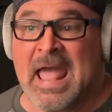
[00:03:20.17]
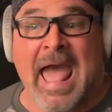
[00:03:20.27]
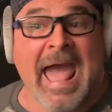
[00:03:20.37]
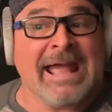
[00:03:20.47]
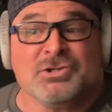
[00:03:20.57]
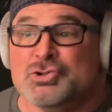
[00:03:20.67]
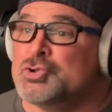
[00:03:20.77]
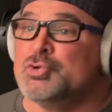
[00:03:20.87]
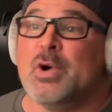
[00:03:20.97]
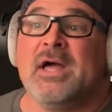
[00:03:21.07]
and
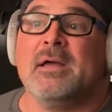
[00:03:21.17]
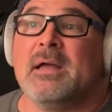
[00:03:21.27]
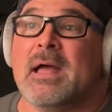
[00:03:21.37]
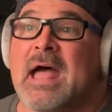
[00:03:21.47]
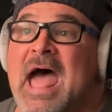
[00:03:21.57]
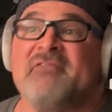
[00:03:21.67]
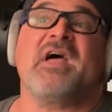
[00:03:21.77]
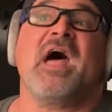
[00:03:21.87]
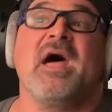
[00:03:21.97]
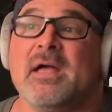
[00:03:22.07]
you have
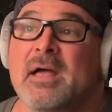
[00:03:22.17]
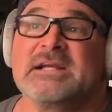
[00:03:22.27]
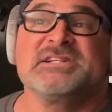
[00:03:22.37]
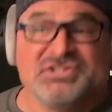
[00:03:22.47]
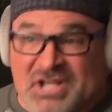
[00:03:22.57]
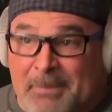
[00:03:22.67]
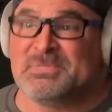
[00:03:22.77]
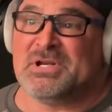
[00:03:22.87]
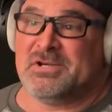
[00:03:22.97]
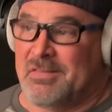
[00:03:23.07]

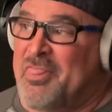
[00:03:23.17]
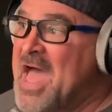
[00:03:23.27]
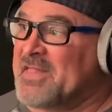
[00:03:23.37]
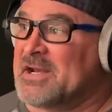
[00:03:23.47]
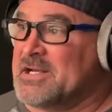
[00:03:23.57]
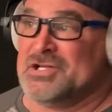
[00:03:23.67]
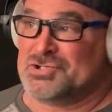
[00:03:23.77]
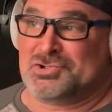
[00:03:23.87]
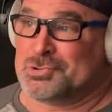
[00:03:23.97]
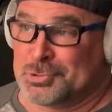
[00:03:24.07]
accepted that it is
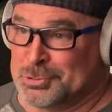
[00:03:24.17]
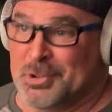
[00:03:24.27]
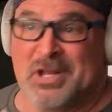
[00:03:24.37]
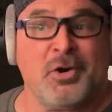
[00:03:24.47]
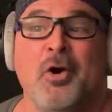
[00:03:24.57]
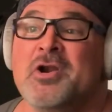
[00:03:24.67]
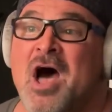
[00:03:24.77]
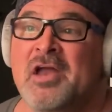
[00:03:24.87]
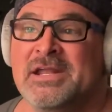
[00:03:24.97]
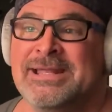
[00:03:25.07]
true and are
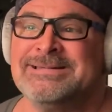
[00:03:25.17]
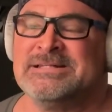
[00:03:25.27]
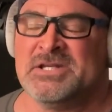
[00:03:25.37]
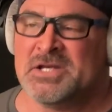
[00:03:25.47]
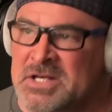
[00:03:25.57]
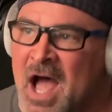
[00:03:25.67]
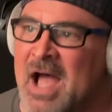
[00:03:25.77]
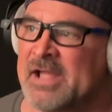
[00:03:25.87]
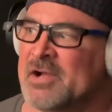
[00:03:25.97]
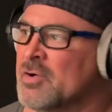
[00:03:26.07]
not in
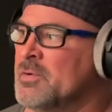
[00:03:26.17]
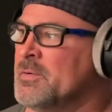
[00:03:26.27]
denial,